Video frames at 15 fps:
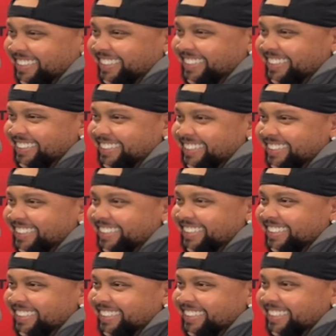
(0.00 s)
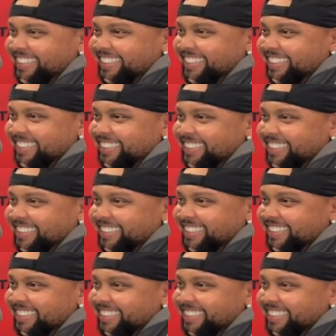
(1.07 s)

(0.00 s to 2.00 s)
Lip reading: No words are spoken by the person on screen.